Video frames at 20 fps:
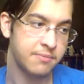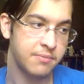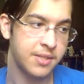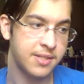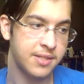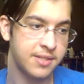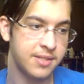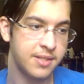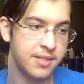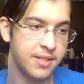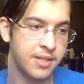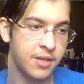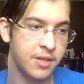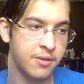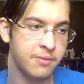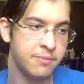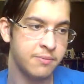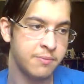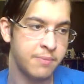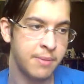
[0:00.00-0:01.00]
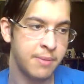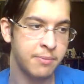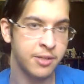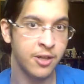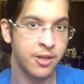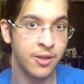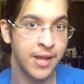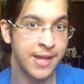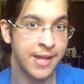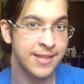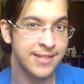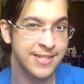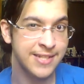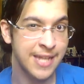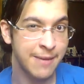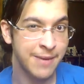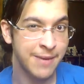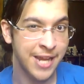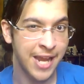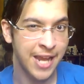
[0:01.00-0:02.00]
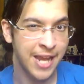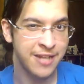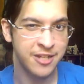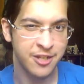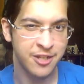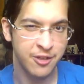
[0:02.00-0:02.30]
It's, you know, people don't like the stamina gauge.